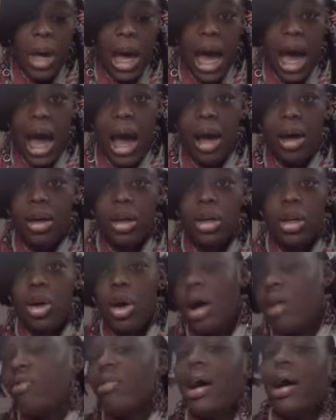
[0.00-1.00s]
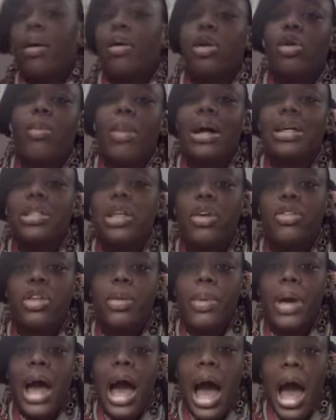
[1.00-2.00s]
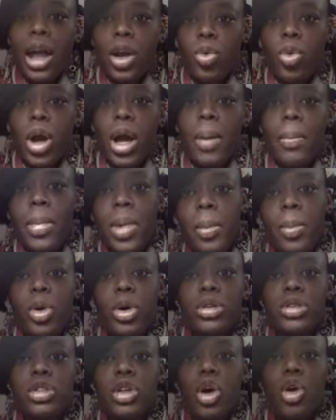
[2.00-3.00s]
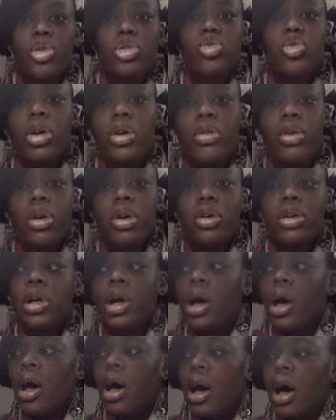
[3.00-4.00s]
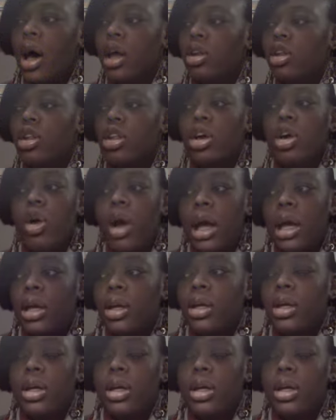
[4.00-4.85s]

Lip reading: I value myself to be an honorary member of Stones River under the great